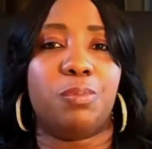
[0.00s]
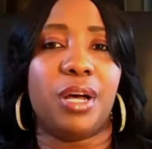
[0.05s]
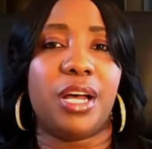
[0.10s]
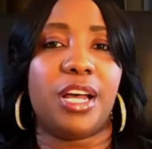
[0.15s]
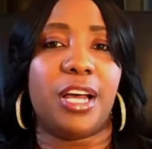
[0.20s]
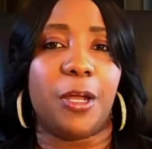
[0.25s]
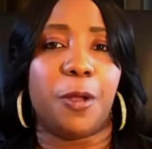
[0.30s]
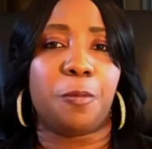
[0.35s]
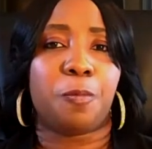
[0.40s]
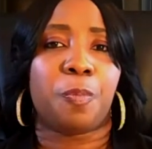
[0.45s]

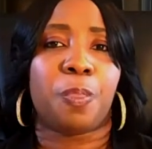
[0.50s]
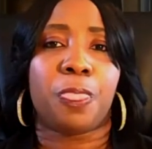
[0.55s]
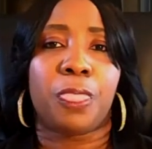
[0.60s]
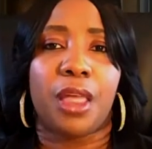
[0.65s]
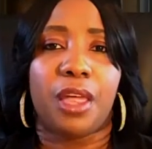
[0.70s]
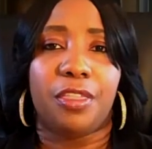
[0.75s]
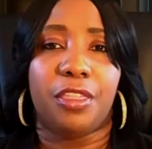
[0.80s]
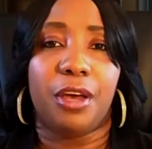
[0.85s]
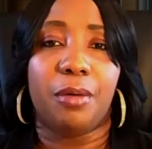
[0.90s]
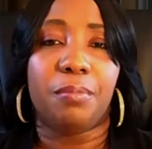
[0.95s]
But
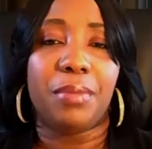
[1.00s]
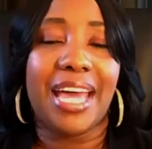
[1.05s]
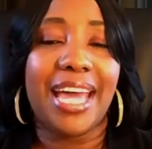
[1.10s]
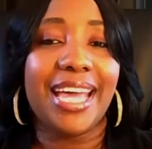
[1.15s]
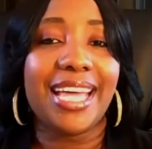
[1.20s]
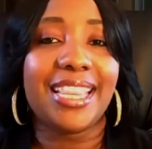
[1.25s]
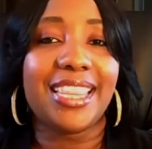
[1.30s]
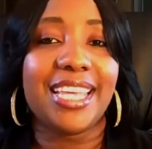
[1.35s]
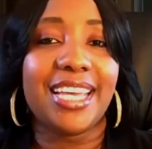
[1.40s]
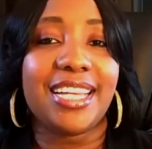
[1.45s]
the
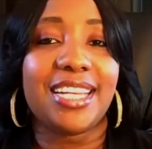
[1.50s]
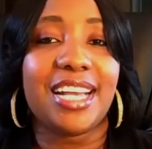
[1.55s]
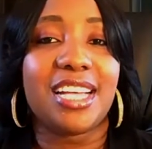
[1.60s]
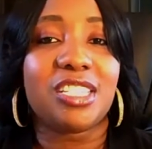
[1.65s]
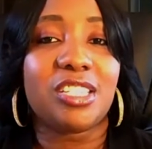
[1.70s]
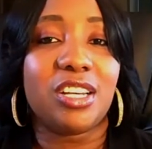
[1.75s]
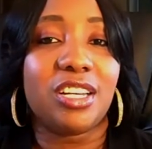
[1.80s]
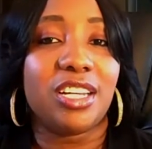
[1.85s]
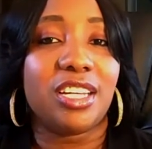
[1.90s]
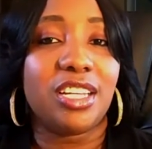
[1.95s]
main thing
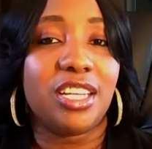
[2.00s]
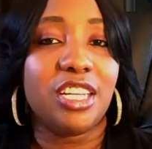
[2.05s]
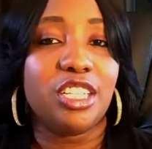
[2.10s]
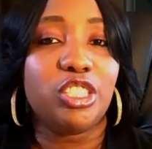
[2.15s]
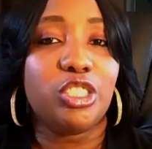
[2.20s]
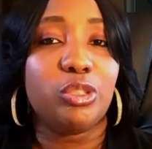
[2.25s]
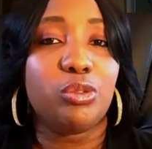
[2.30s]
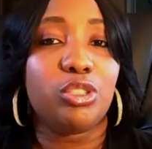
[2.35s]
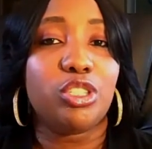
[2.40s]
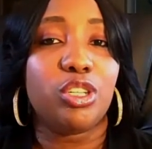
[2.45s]
that's going to
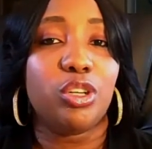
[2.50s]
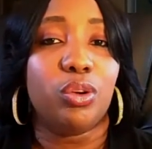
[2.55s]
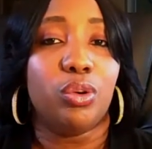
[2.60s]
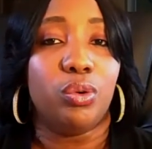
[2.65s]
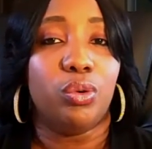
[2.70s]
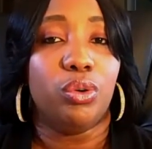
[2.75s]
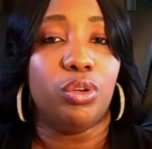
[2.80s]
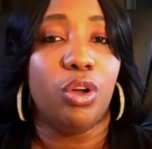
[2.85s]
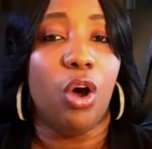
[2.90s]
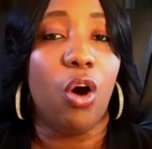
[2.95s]
get you to
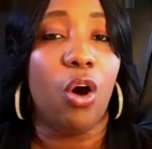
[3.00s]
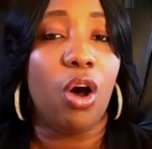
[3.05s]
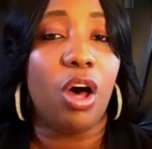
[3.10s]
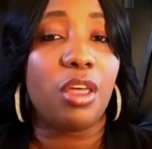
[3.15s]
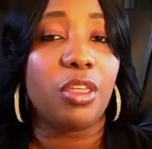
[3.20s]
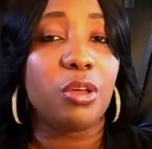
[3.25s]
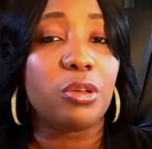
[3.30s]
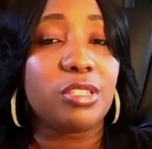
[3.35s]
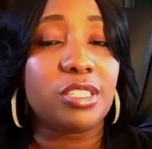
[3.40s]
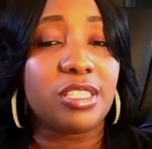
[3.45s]

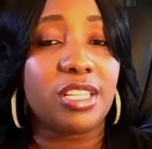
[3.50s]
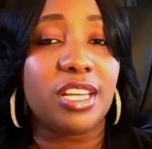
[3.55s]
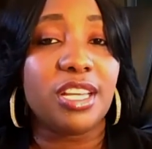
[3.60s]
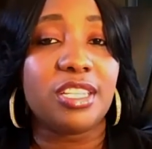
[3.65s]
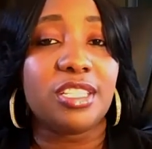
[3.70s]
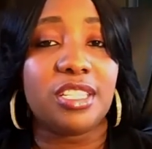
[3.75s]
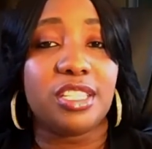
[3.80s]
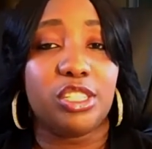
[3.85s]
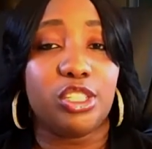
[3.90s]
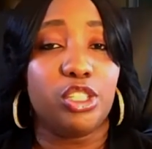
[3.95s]
all those
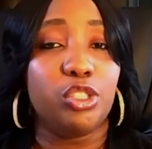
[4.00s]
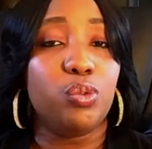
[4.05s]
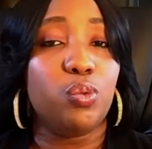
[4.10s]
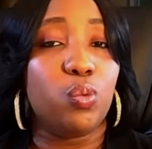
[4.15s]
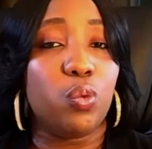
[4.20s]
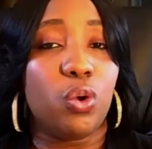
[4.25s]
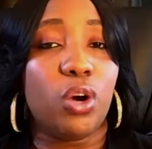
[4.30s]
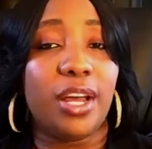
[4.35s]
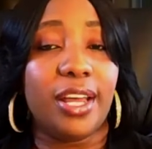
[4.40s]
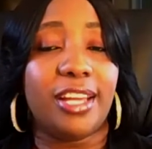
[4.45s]
things that you
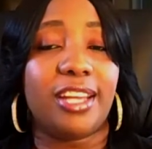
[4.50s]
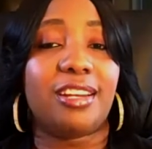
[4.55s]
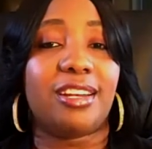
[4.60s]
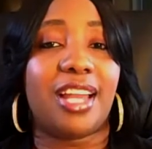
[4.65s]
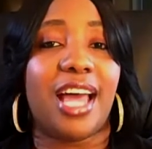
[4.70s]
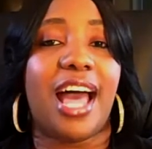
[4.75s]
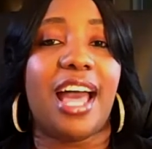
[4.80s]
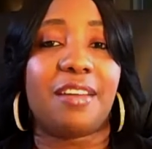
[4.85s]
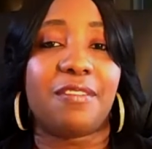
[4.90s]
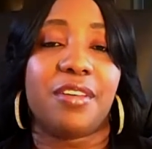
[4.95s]
want in
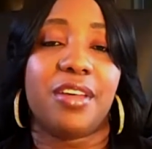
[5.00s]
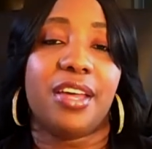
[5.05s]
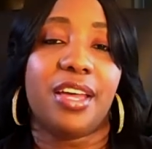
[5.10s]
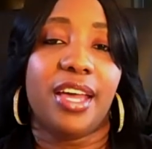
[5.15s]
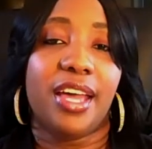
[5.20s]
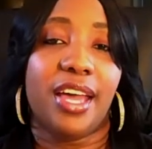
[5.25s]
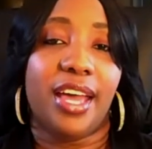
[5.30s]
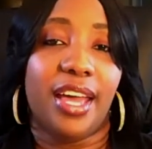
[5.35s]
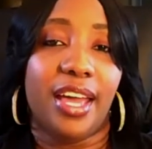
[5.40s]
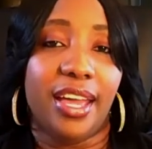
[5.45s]
life
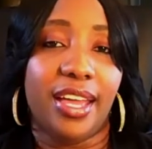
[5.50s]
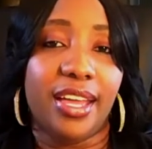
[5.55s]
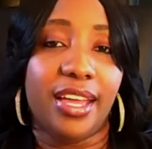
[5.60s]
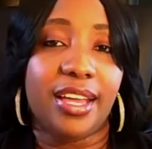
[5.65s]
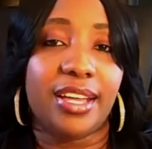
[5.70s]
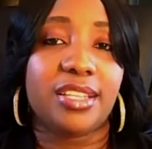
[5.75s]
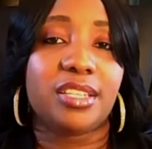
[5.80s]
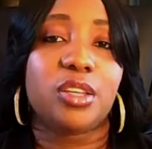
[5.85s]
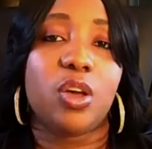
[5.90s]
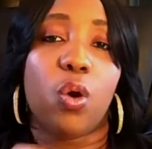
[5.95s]

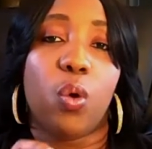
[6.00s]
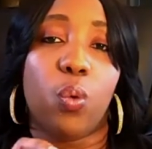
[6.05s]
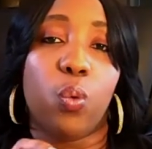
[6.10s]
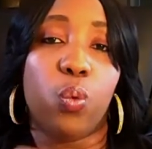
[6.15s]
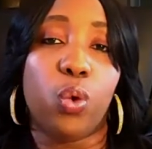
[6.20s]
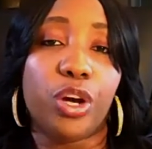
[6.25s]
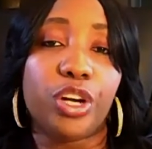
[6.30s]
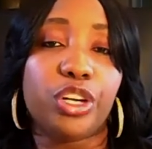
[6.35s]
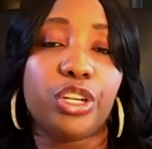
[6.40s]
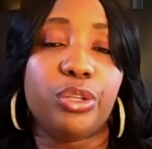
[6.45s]
is
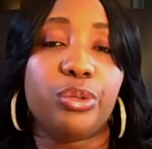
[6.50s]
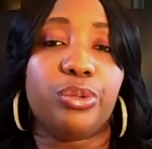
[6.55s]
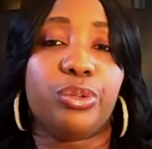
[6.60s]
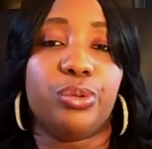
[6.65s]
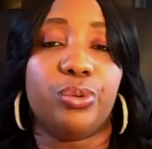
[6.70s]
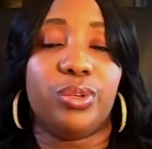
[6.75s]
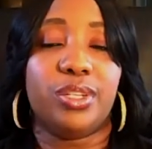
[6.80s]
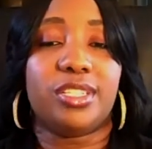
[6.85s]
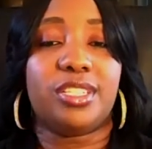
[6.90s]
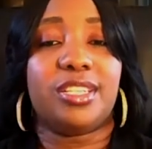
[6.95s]
what are you
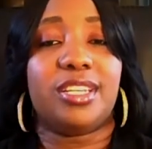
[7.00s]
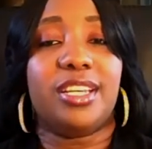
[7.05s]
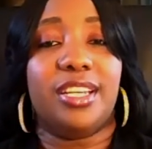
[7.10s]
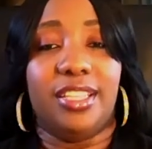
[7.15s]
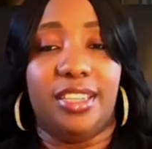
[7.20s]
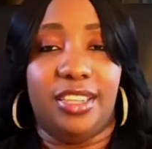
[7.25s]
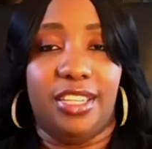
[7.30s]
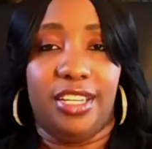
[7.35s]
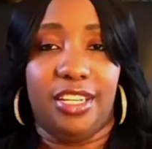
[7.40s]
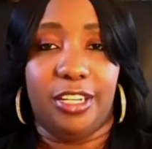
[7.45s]
doing to
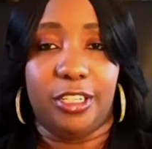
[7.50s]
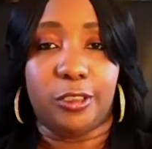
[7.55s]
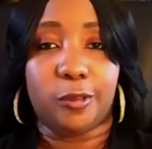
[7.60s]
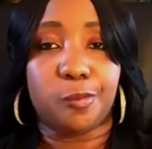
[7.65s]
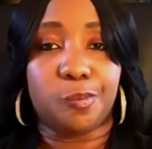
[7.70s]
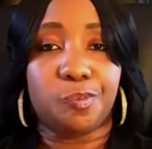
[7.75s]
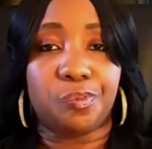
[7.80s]
get there?